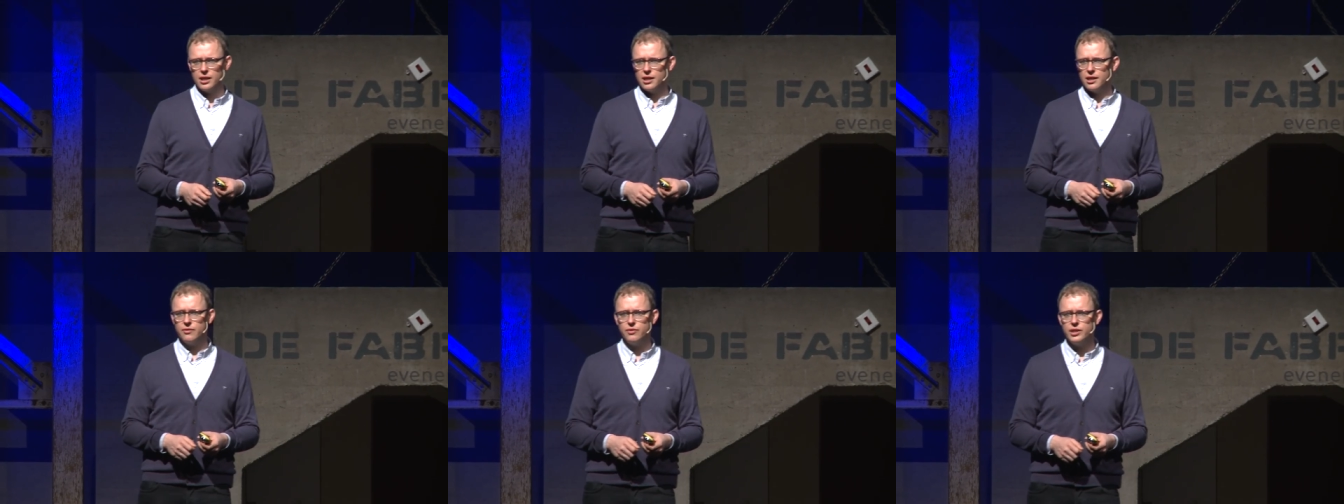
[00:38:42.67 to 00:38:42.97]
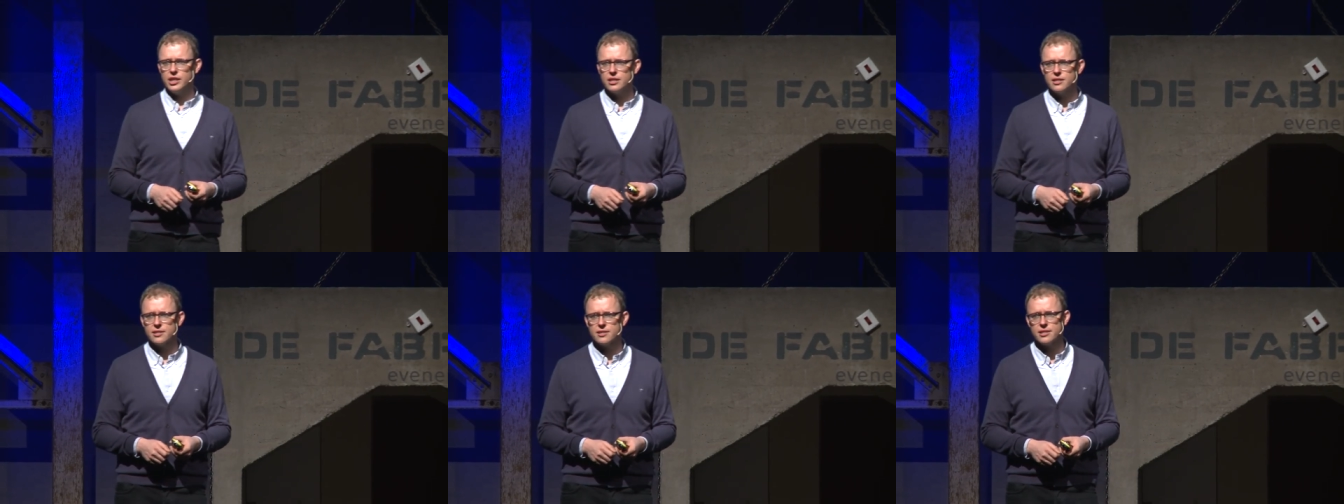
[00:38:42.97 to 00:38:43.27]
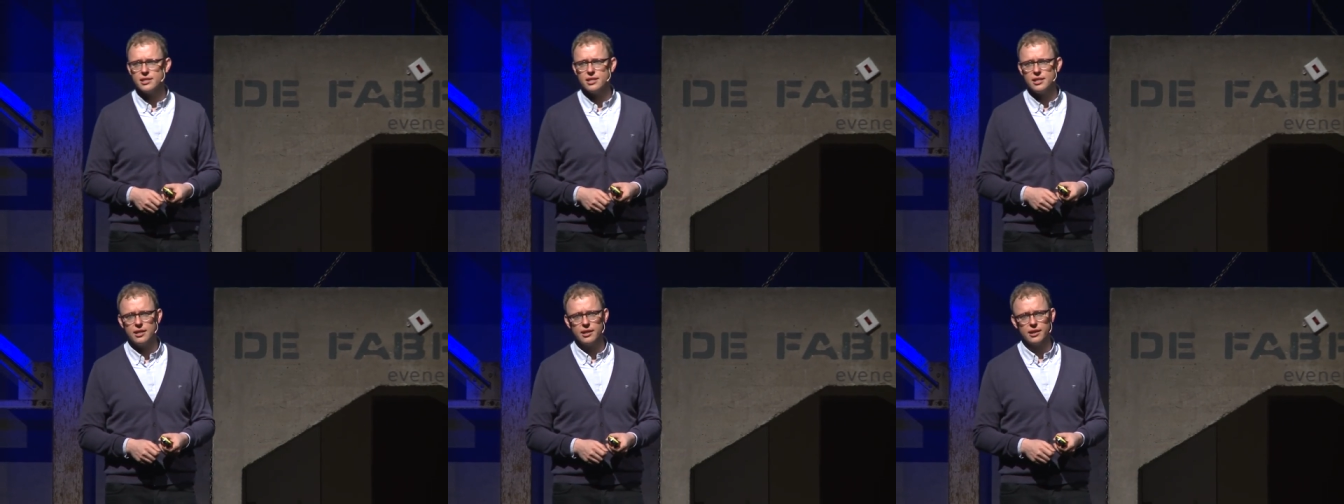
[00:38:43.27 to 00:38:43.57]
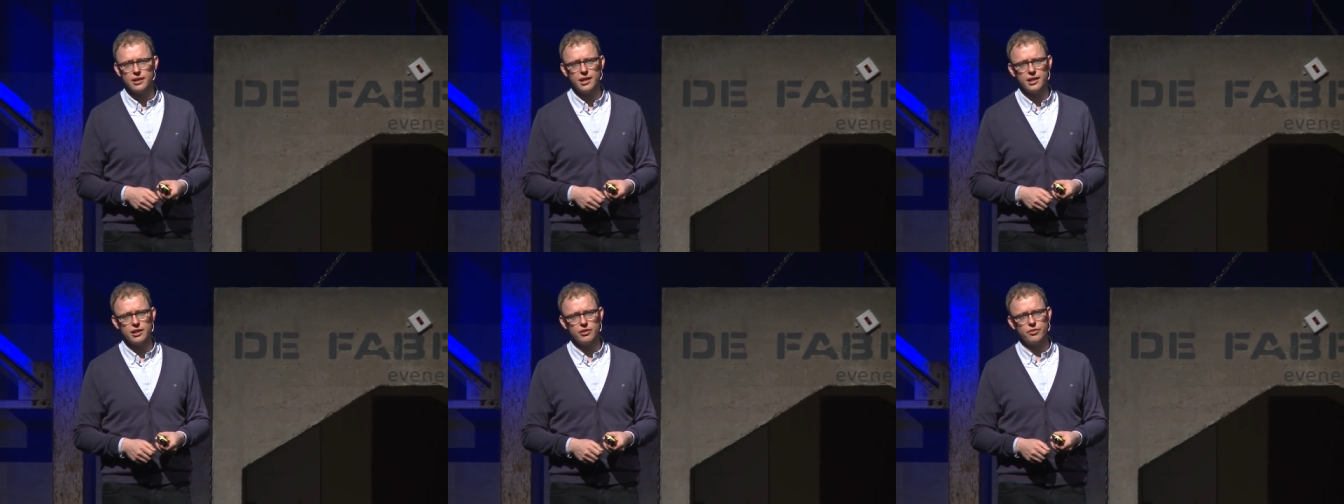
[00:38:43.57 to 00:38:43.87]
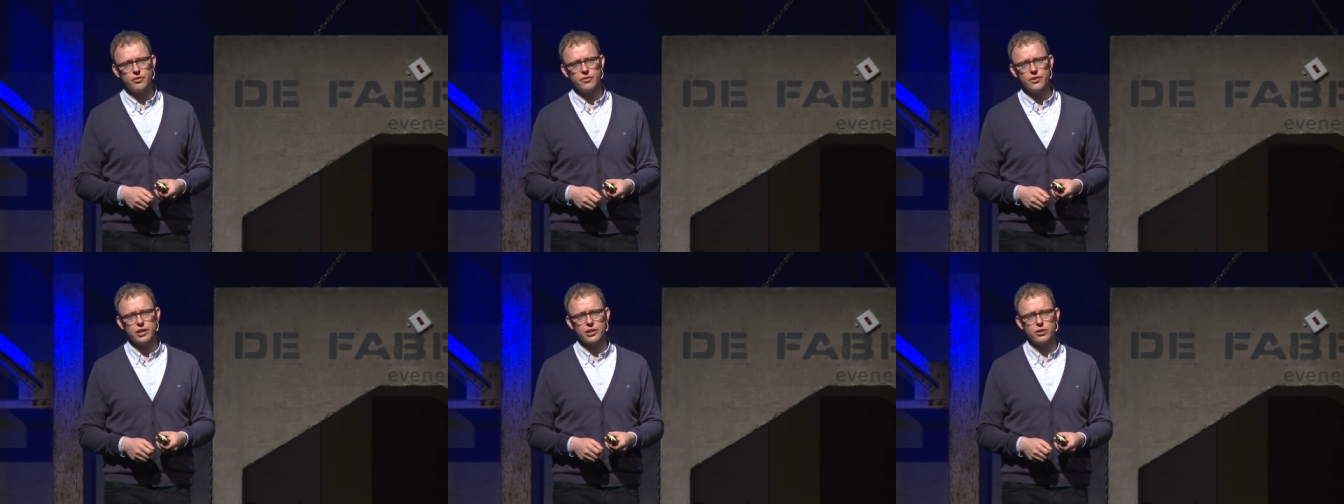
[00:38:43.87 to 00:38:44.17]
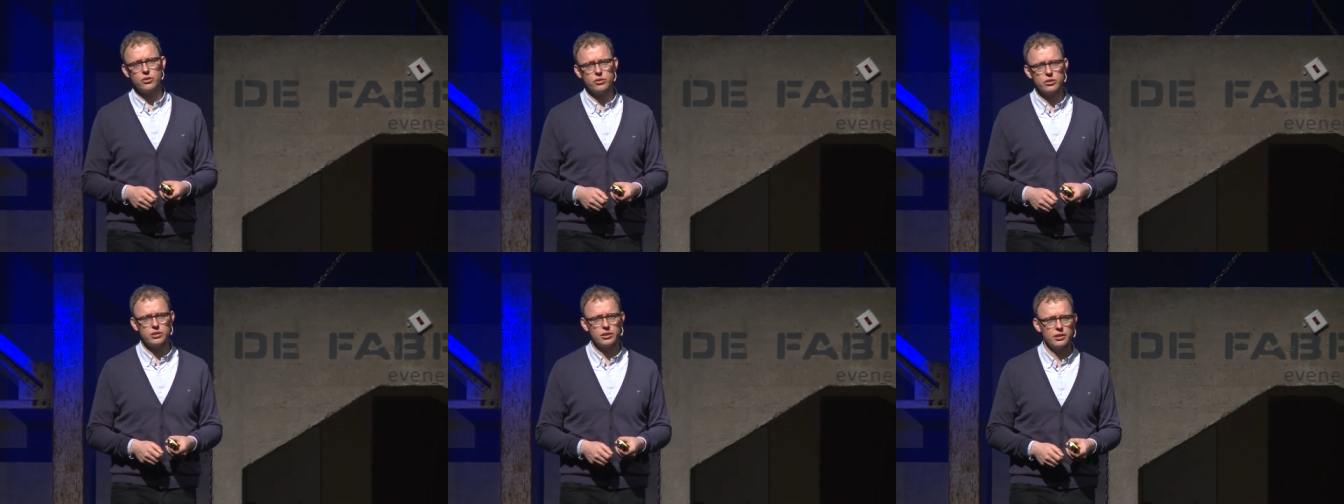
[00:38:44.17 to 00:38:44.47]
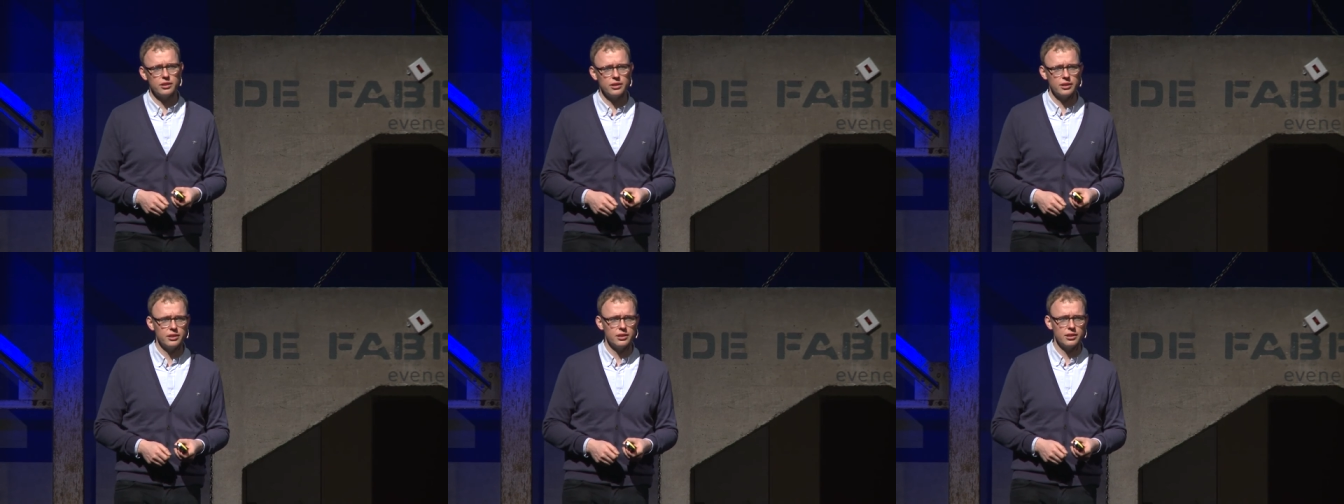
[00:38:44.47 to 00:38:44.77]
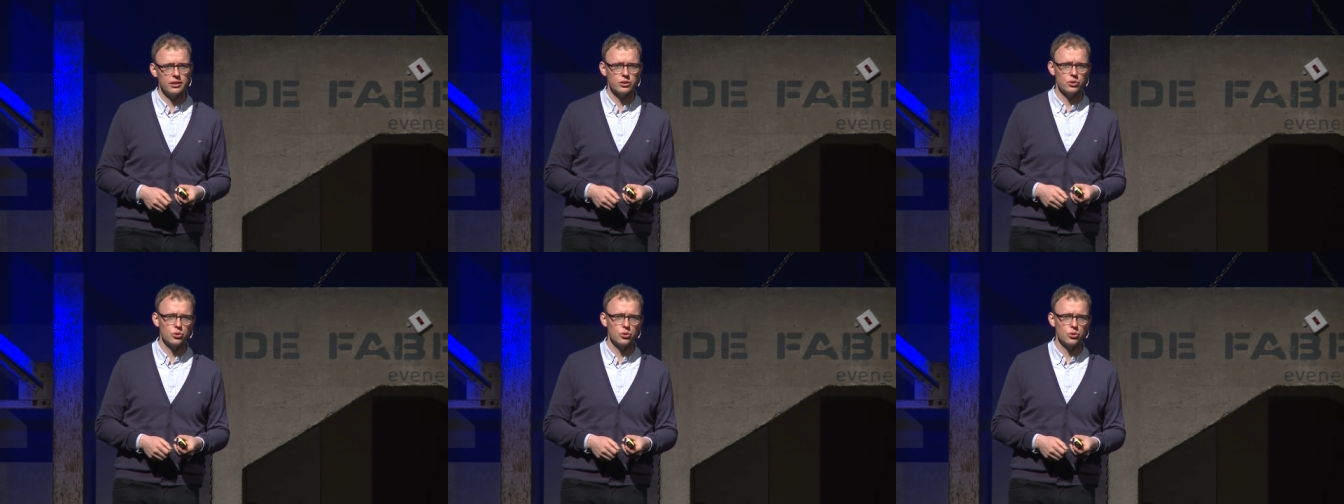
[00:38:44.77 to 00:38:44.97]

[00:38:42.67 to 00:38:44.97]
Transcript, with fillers: Uh, we didn't see a kind of a very good uh,